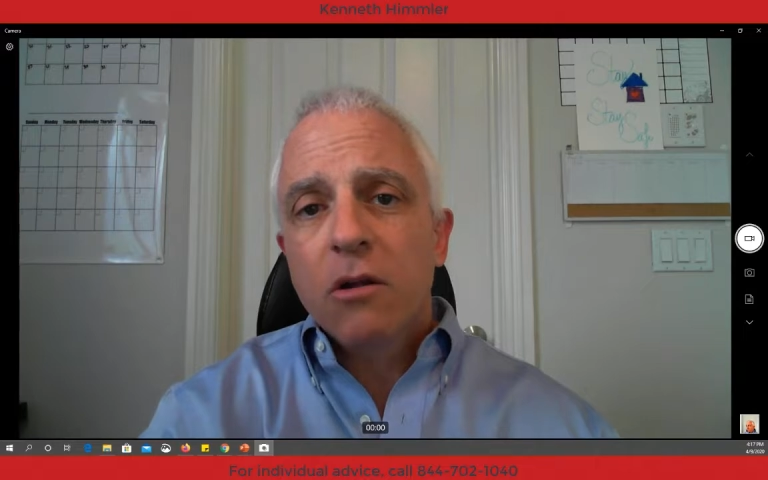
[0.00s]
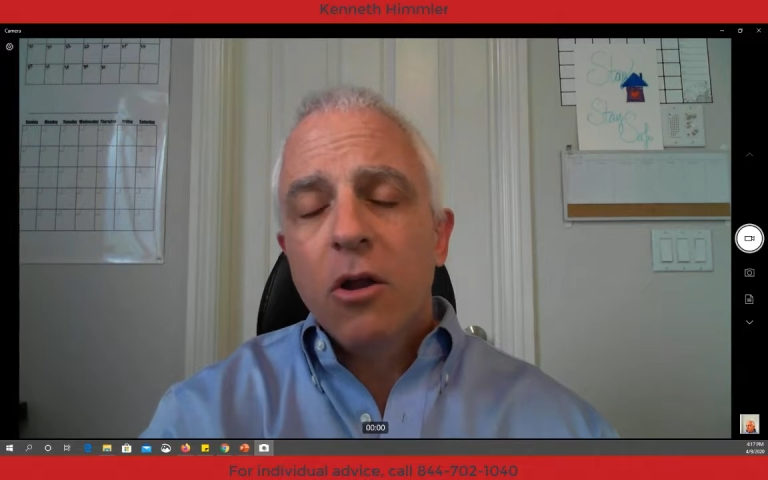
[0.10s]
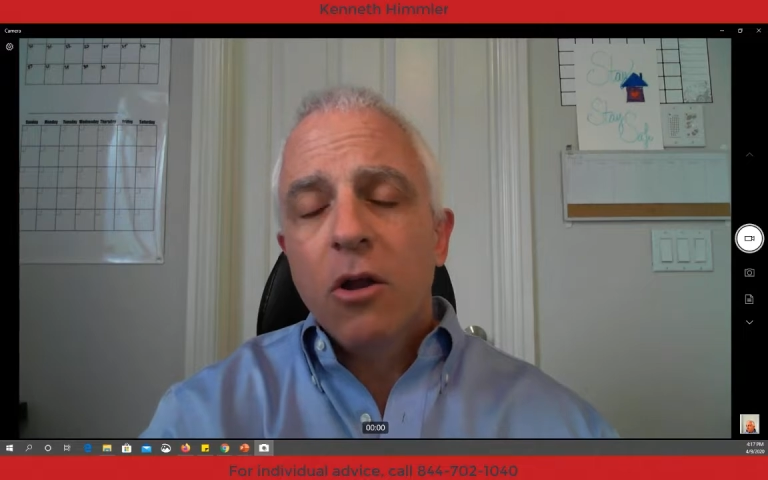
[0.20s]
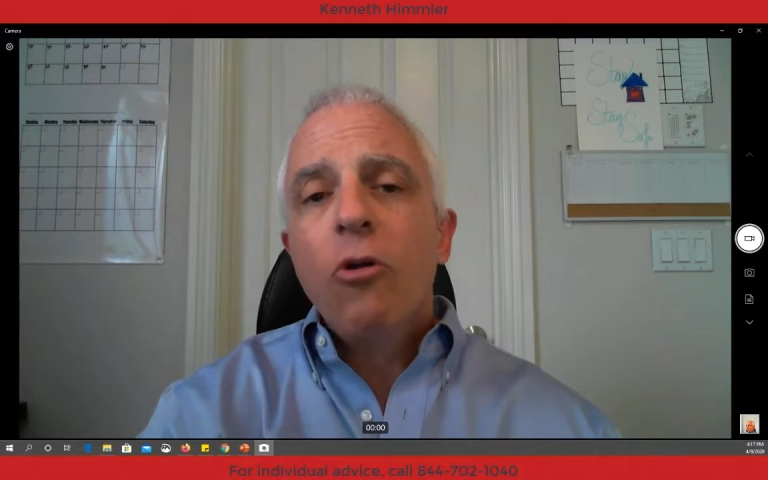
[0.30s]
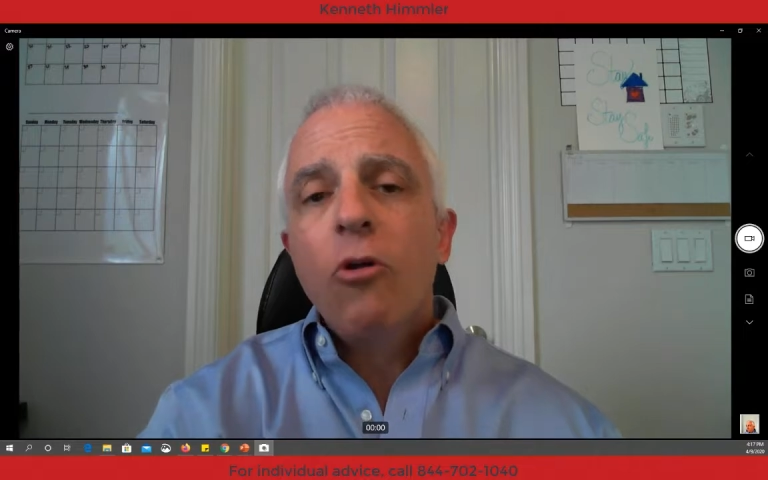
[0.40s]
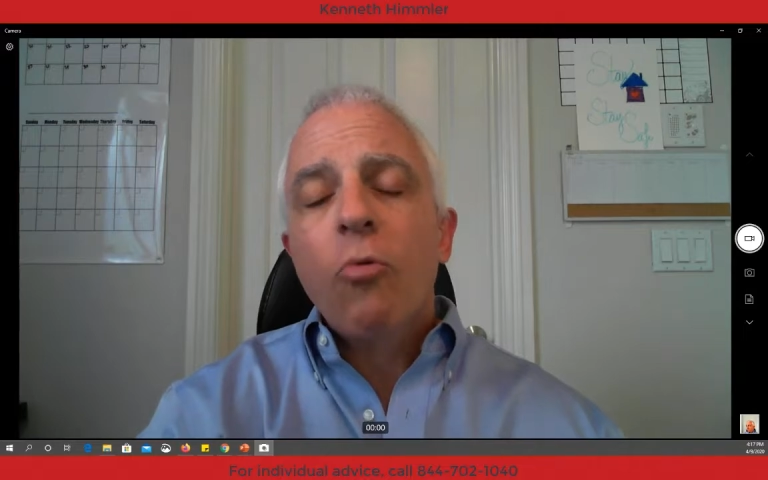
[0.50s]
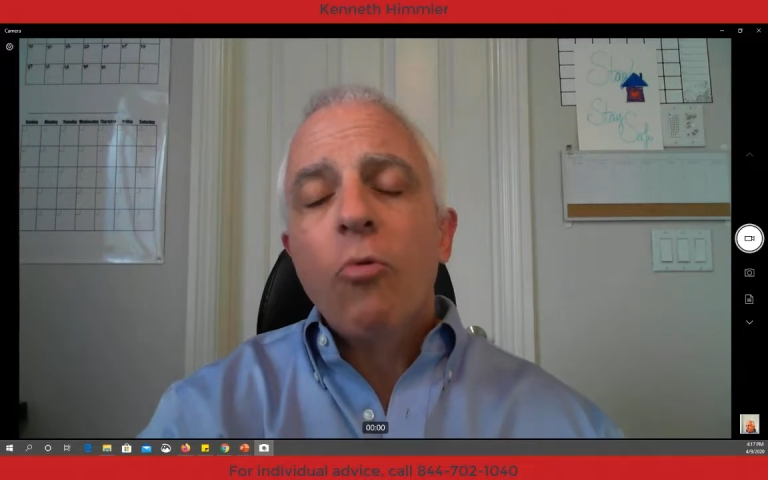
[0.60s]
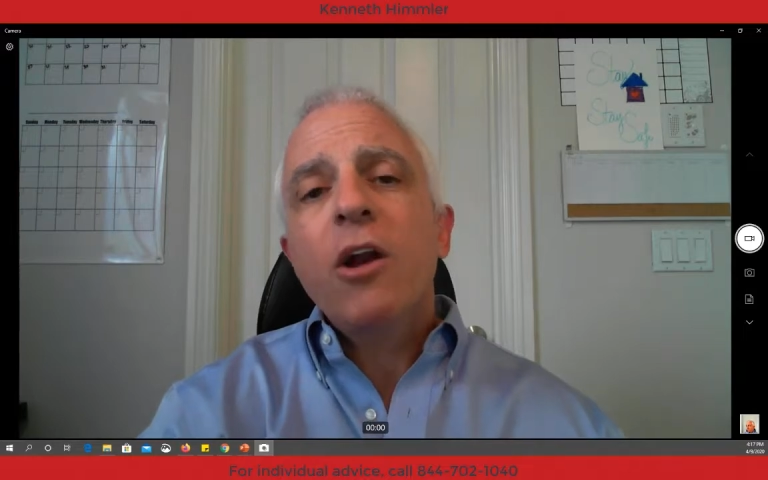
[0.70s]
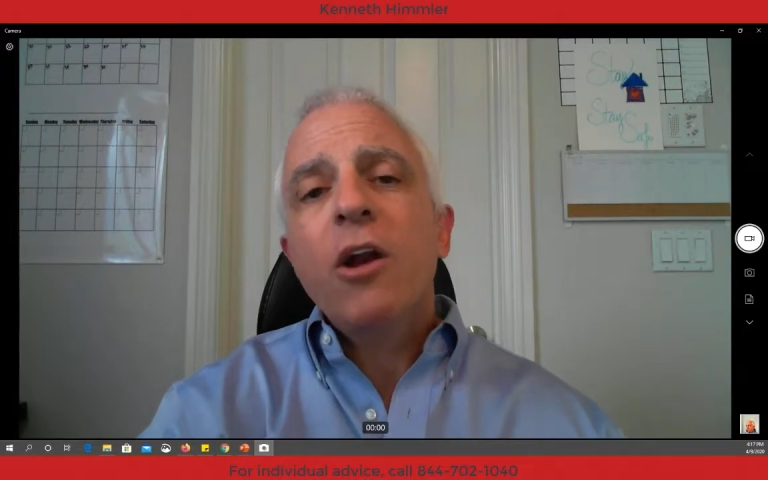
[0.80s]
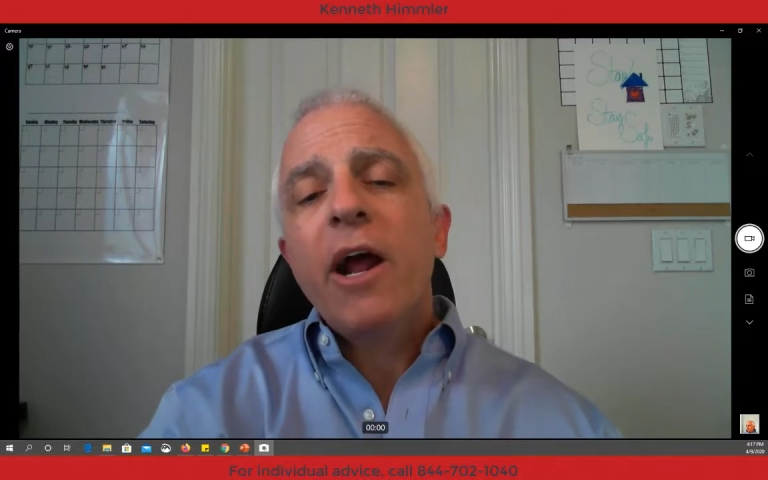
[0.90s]
right
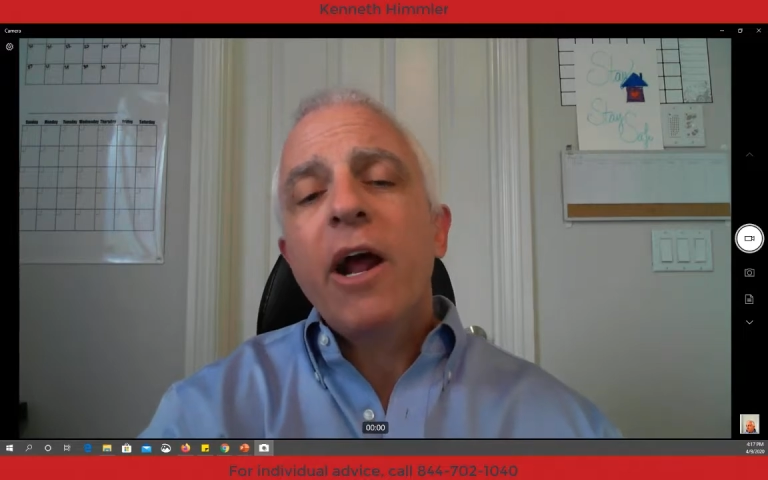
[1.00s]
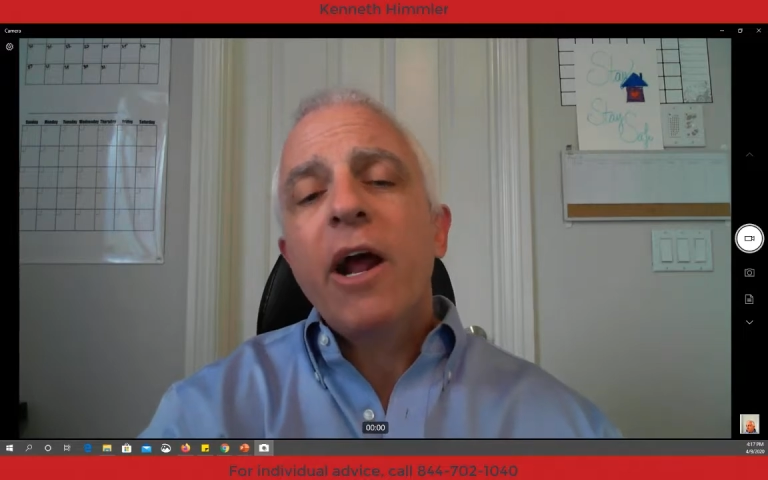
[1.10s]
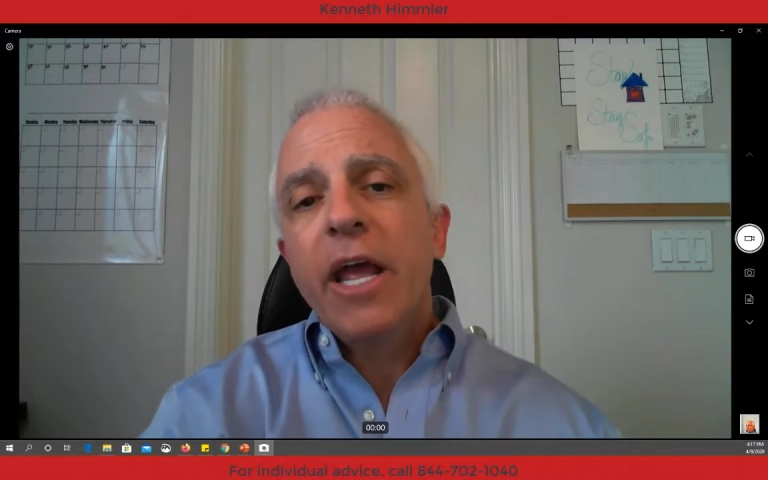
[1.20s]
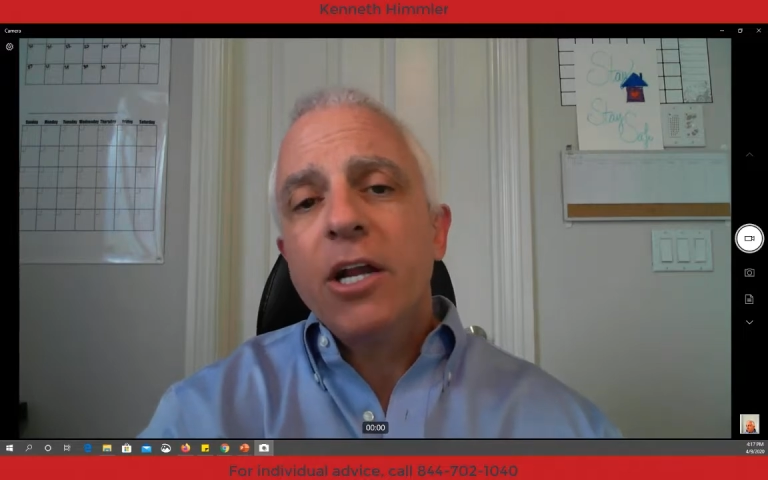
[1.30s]
around age